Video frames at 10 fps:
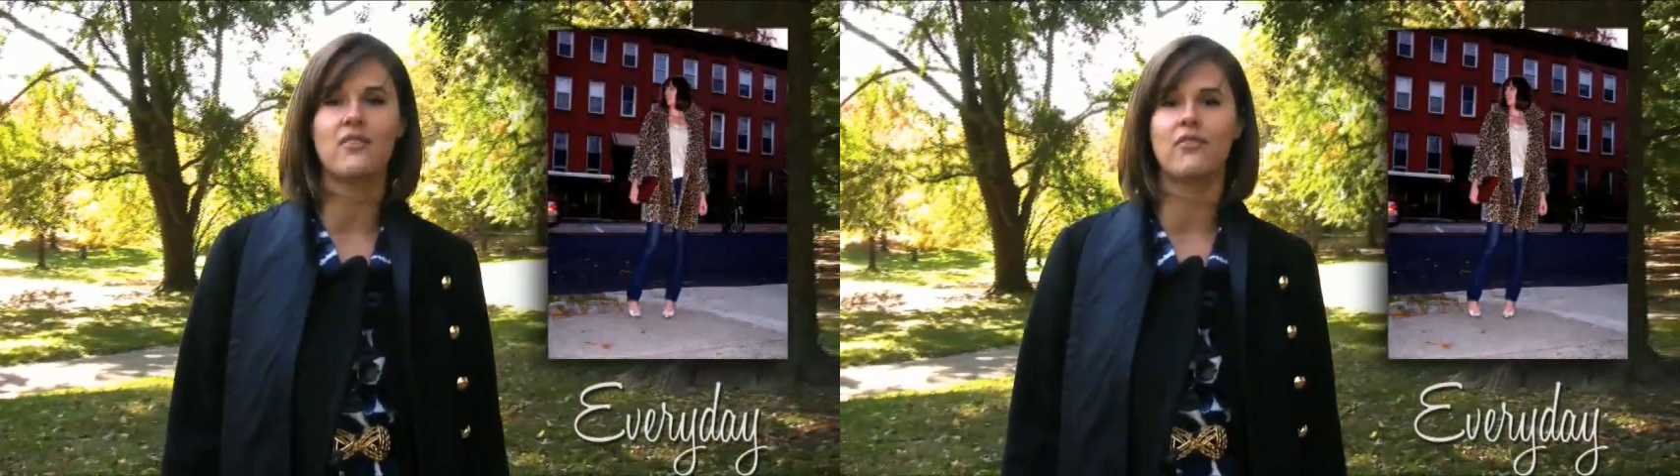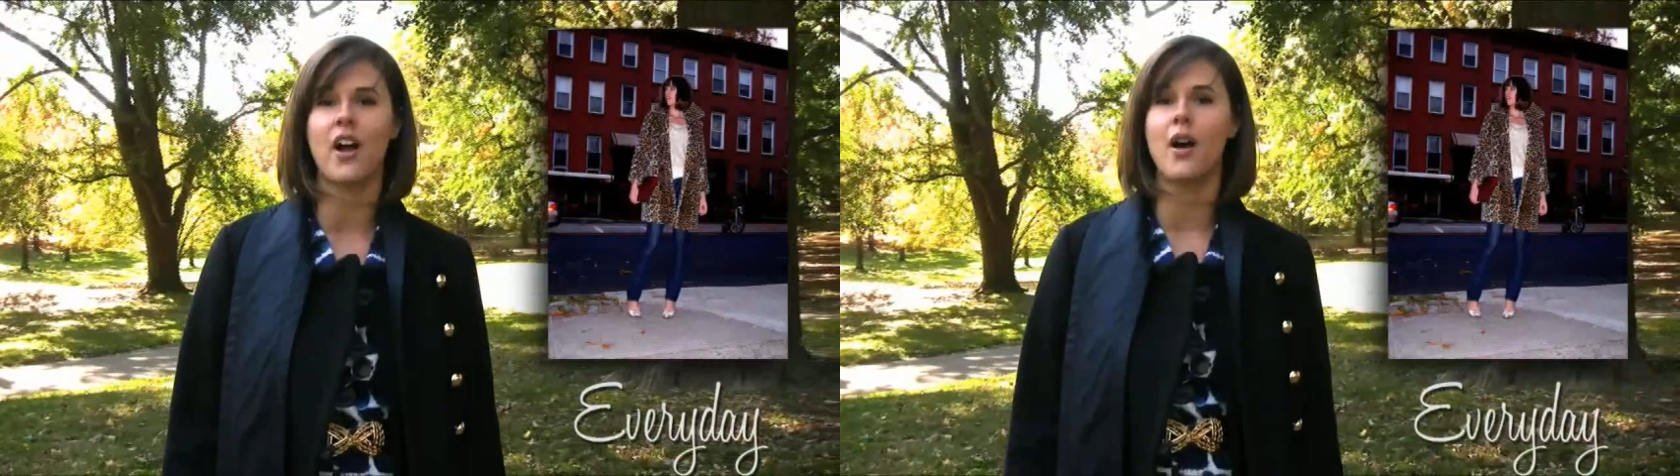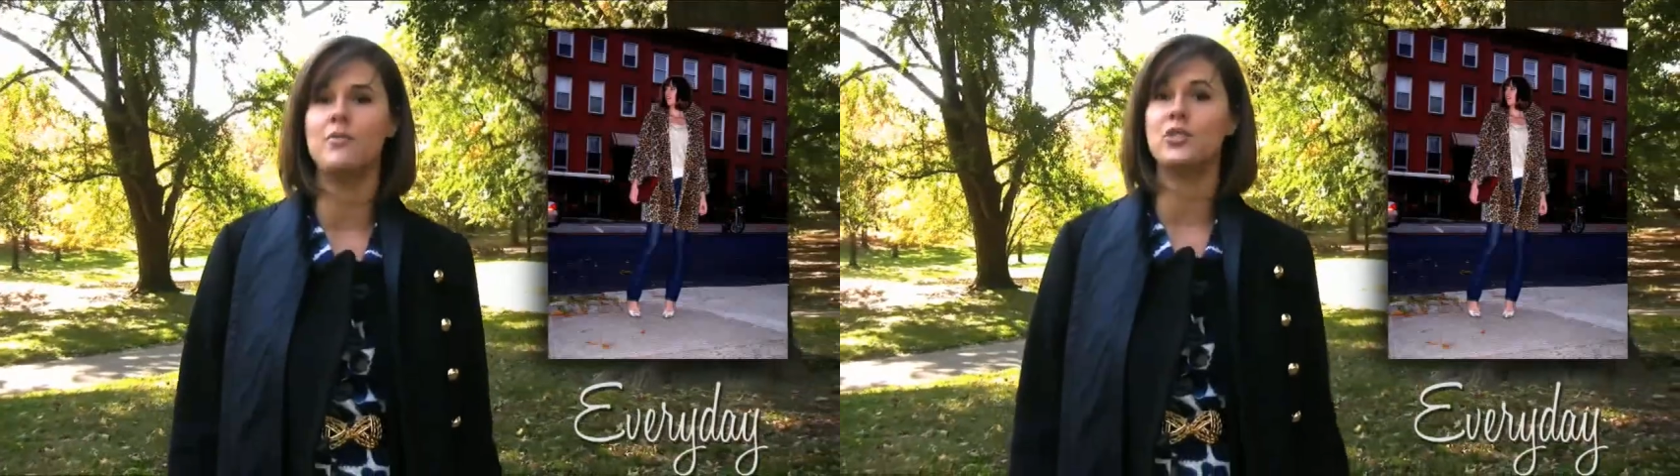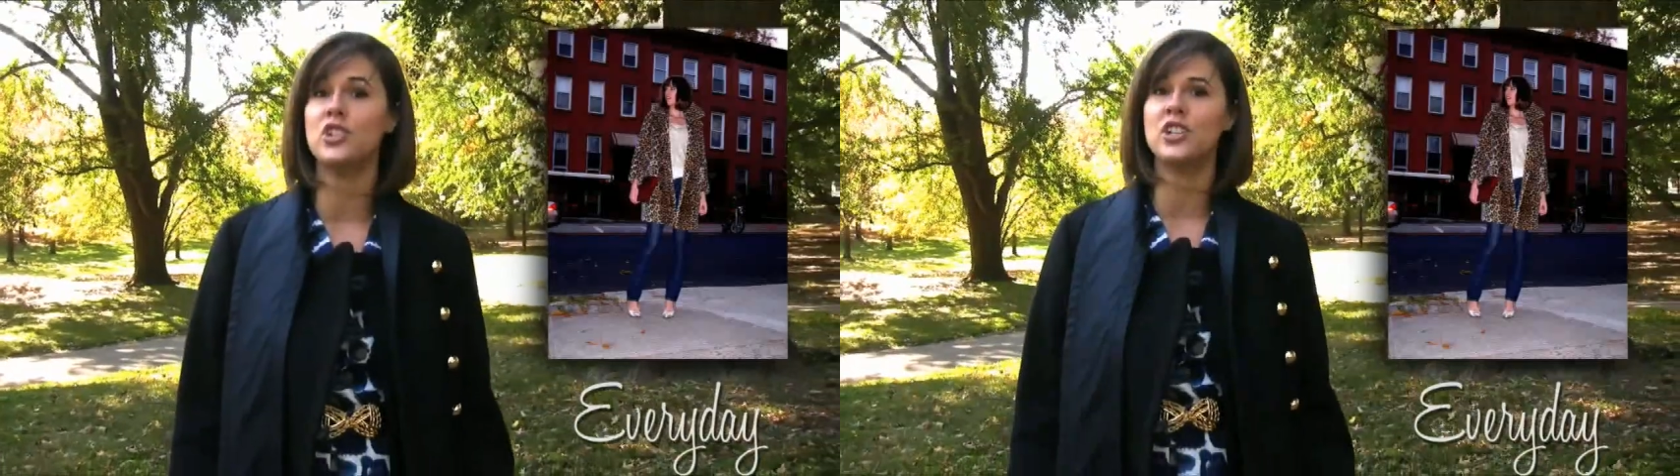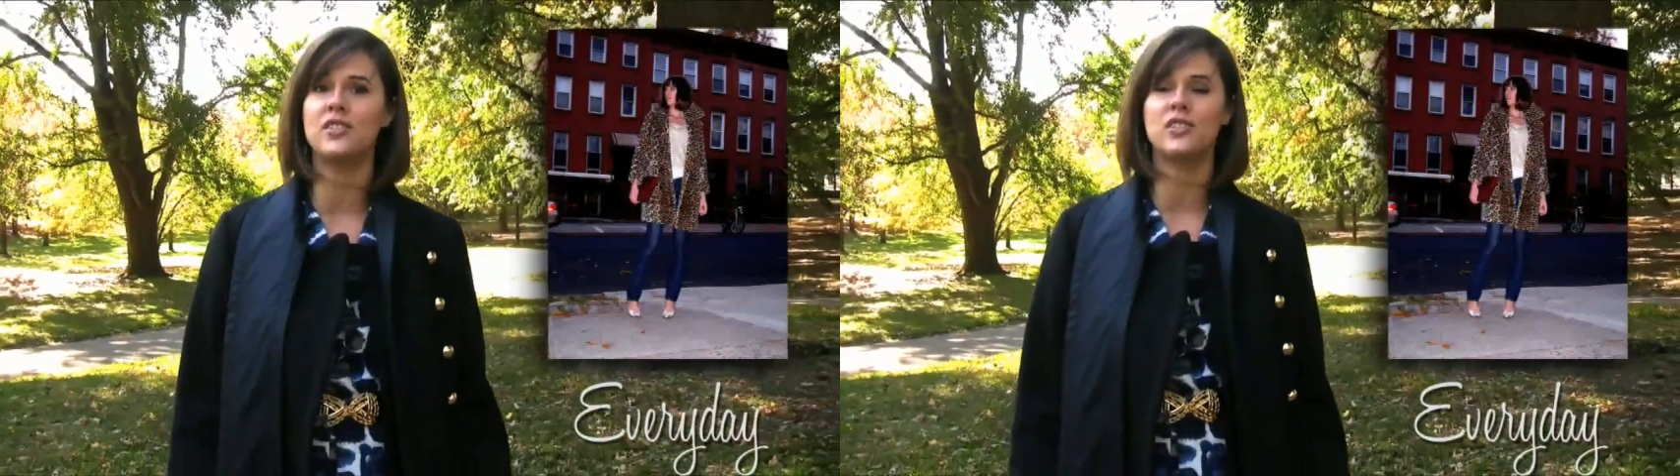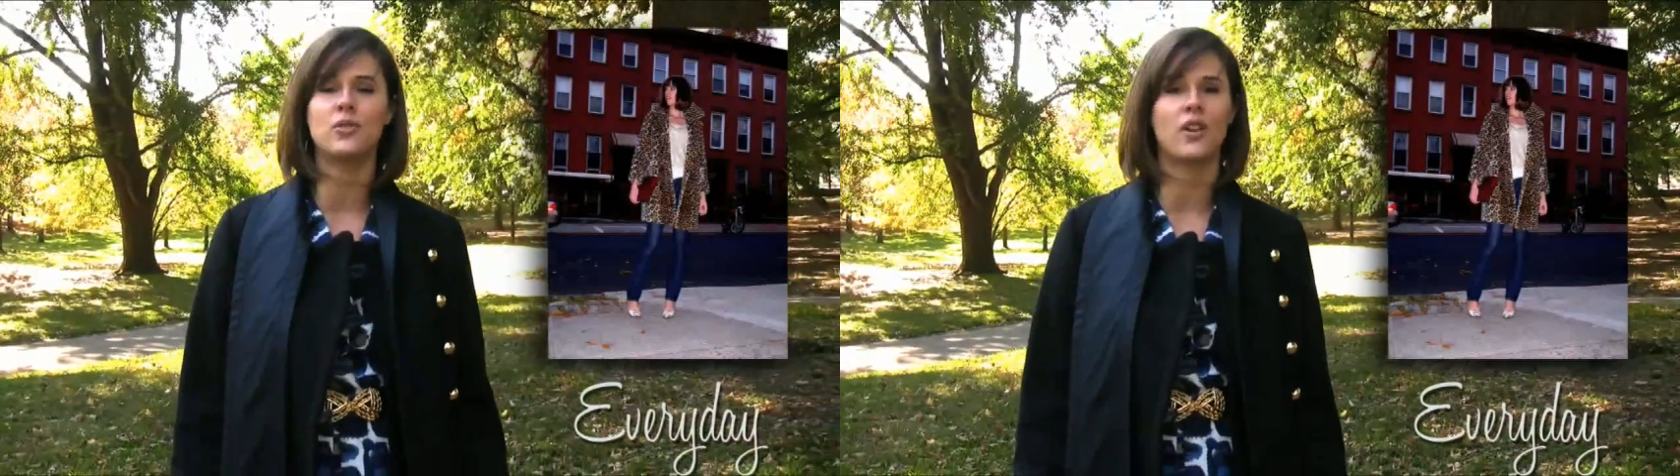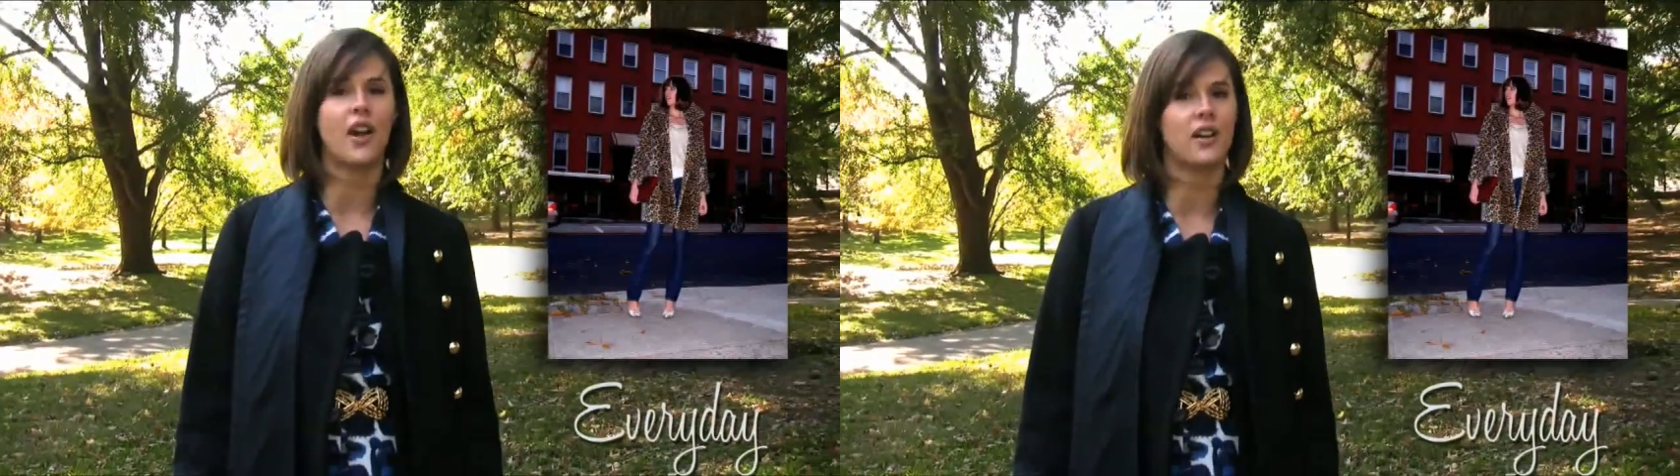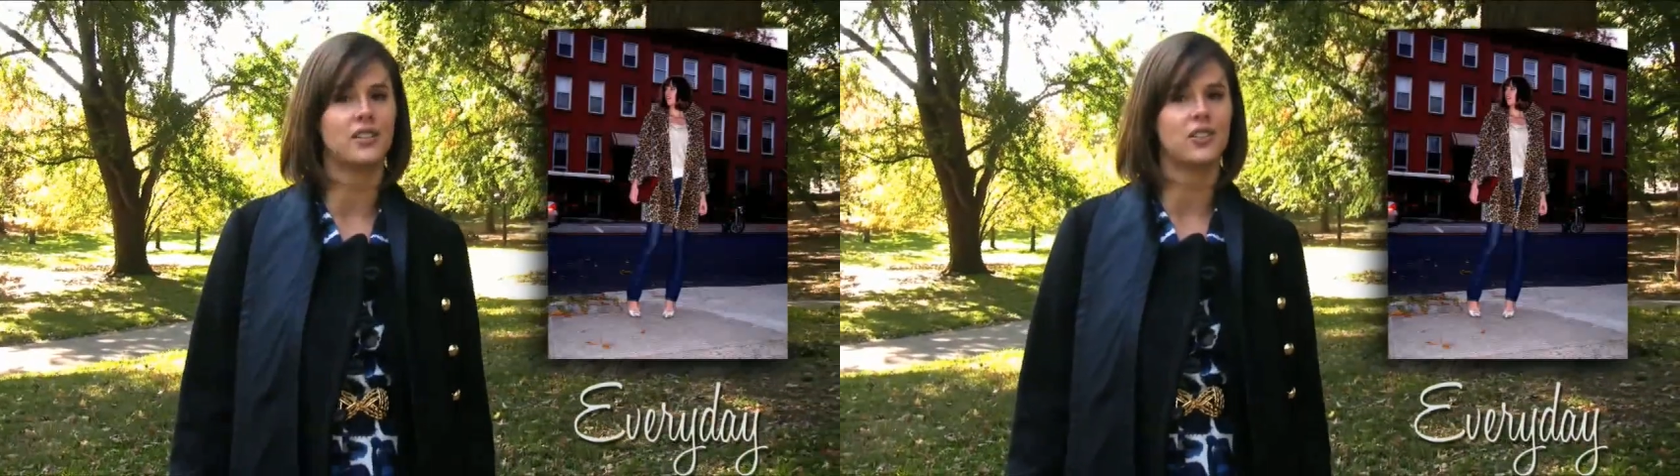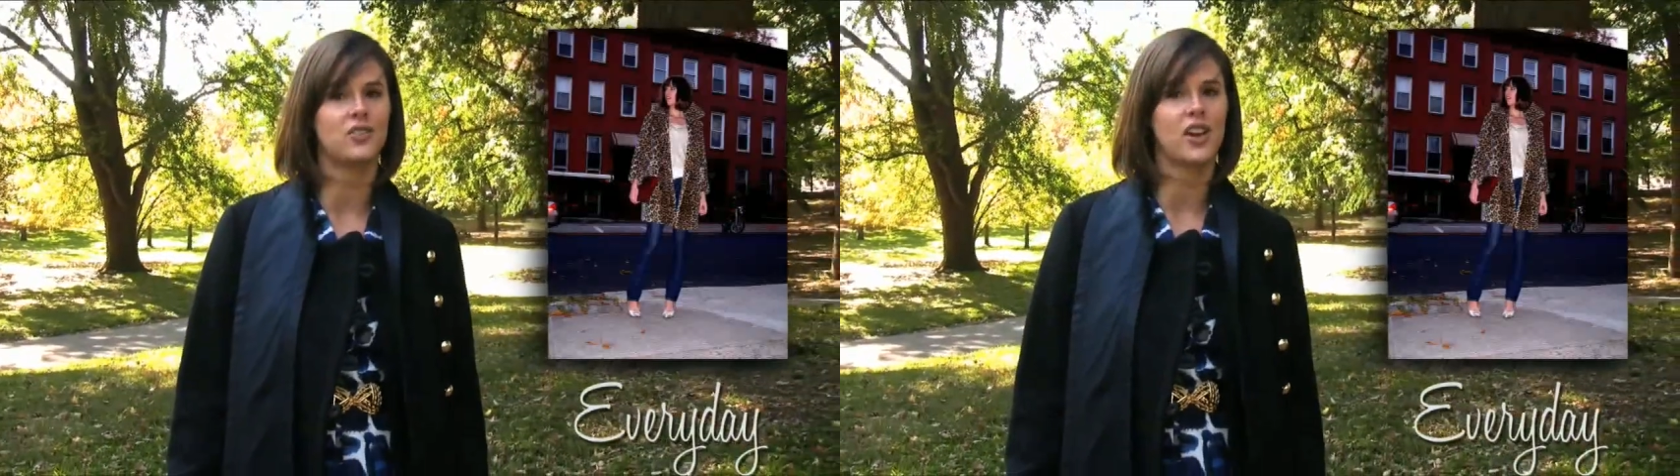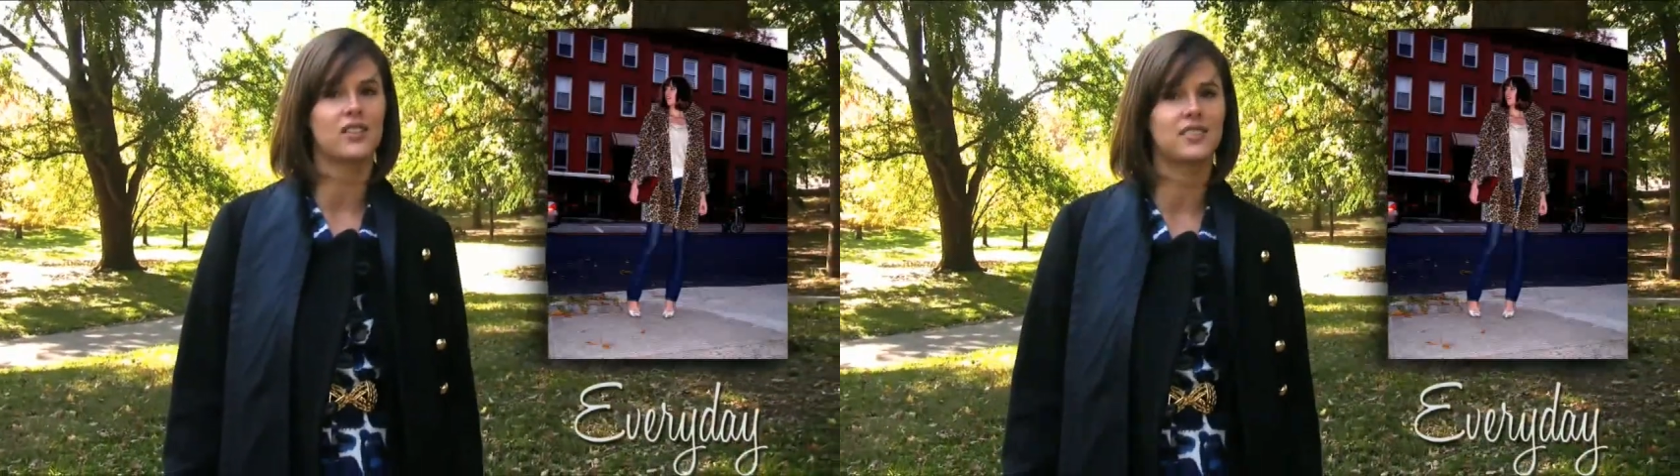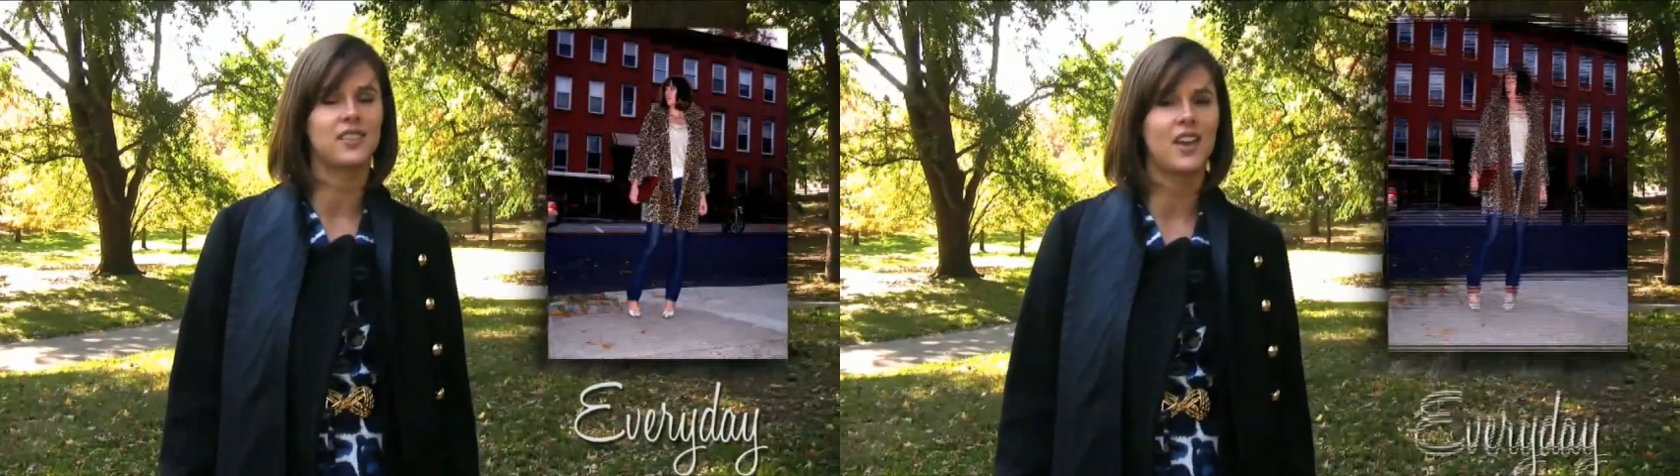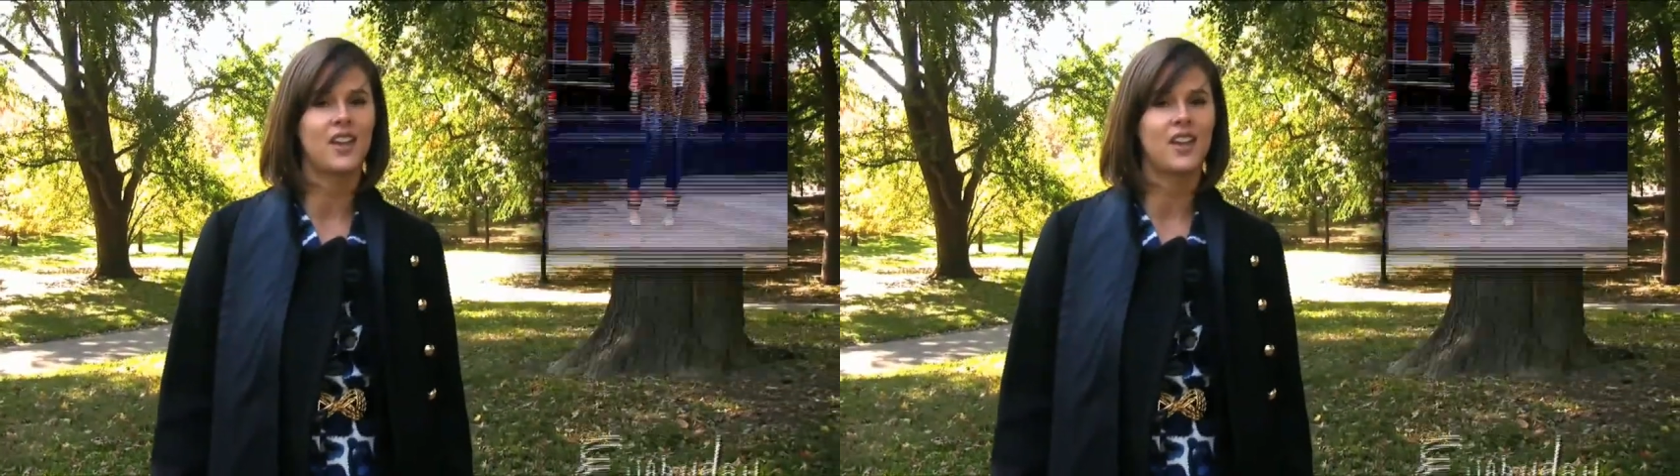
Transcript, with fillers: from jeans to a cocktail dress.